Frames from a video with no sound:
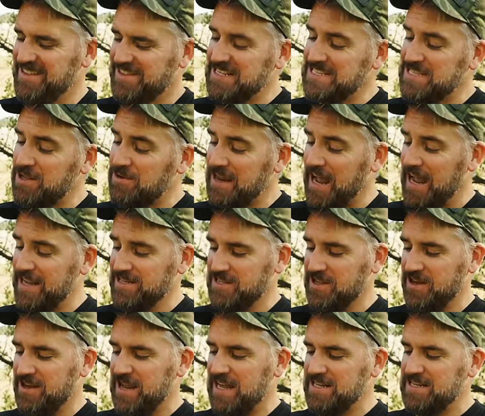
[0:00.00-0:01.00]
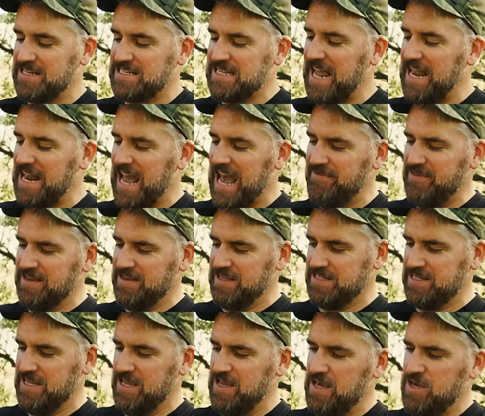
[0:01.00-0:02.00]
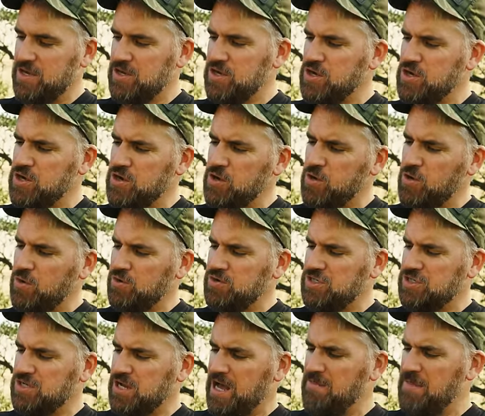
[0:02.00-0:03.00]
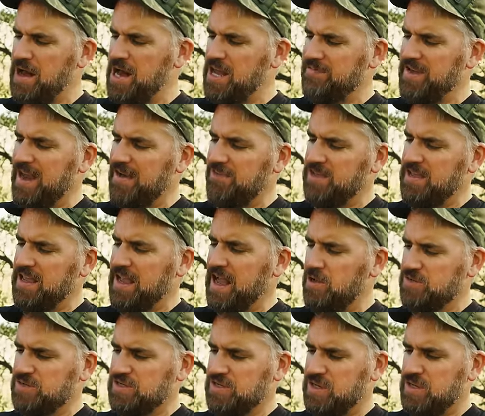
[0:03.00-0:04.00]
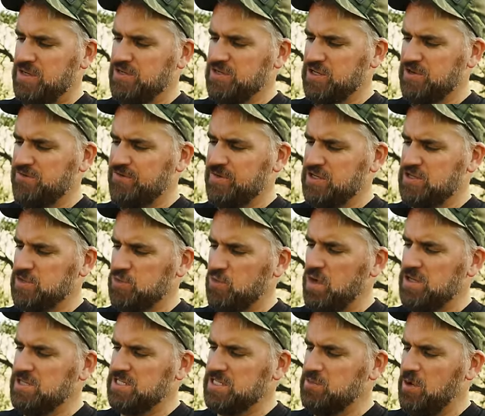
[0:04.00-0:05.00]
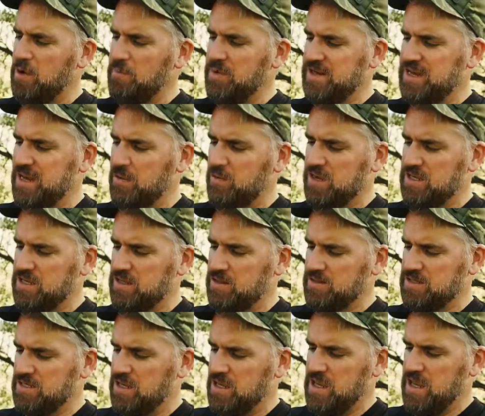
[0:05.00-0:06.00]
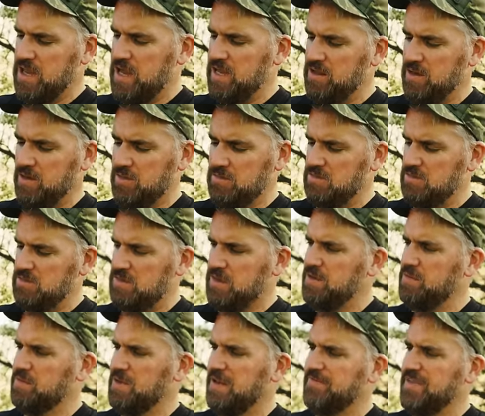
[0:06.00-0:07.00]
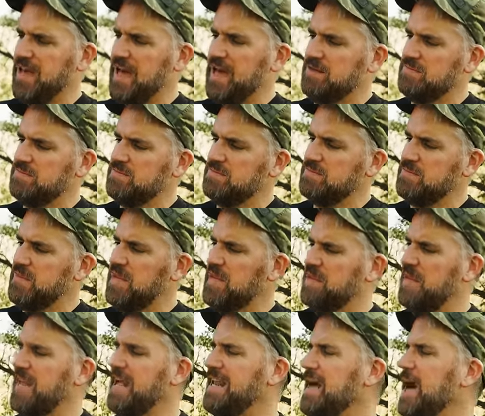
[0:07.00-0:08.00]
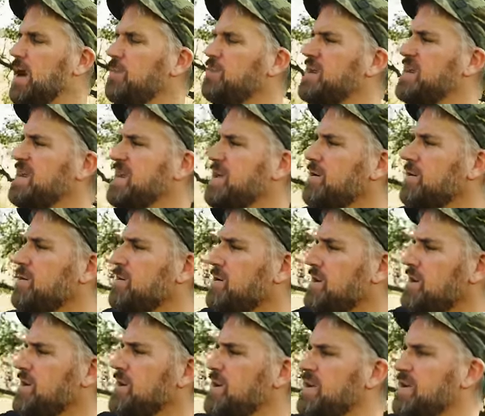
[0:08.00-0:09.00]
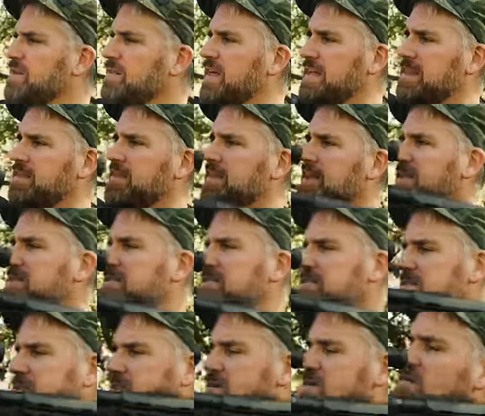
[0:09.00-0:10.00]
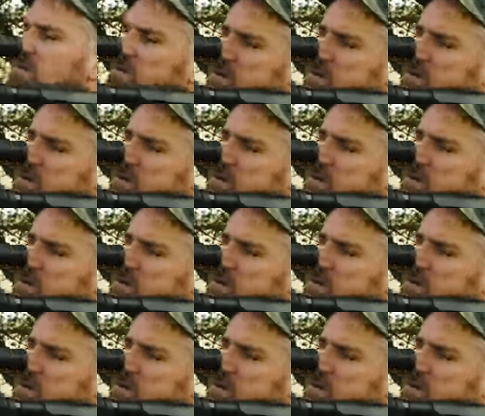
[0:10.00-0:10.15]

This little guy's good. I just hate having this huge amount of everything else just for this one small button I want to use. I don't I don't love that. And and up here, like this